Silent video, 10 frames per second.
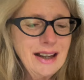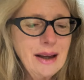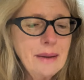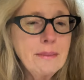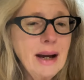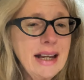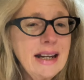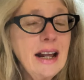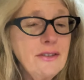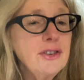I might
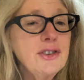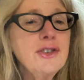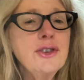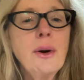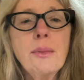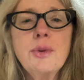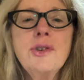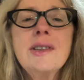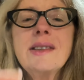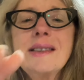have to stop. We'll
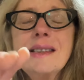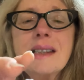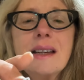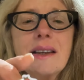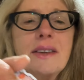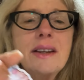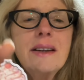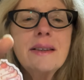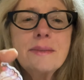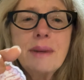just see. I think
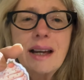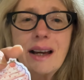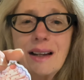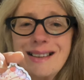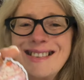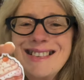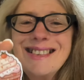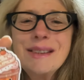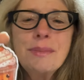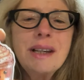it's my
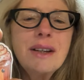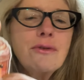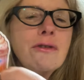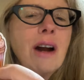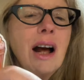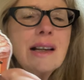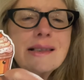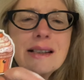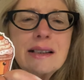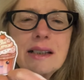allergies being
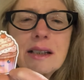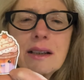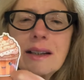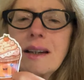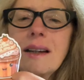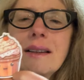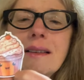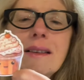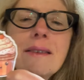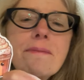rascally again.
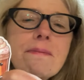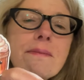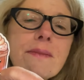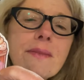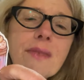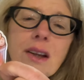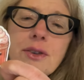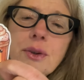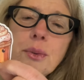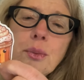
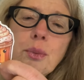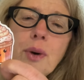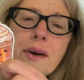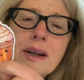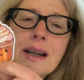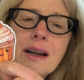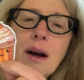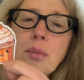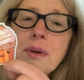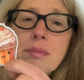Don't worry,
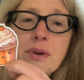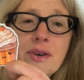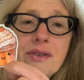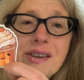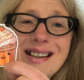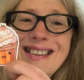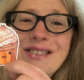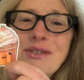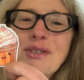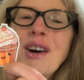I'll be perfectly
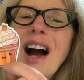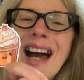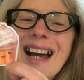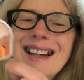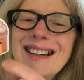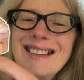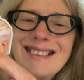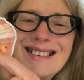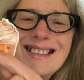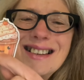fine.
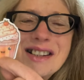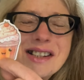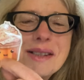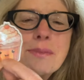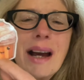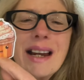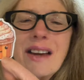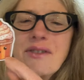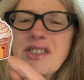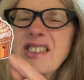Just might
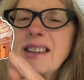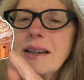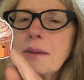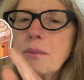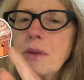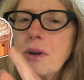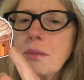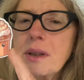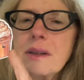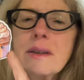have to take a
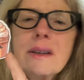moment.